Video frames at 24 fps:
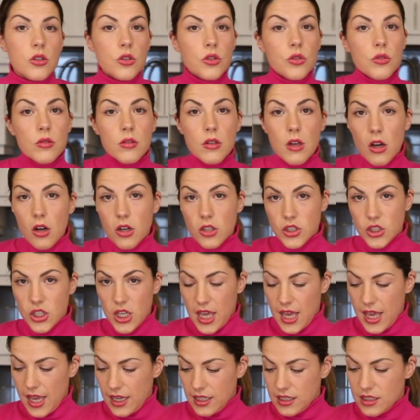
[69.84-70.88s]
2 large
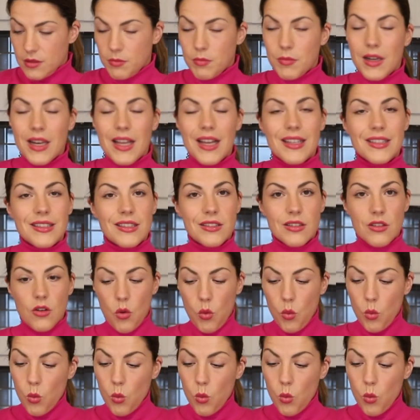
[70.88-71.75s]
eggs plus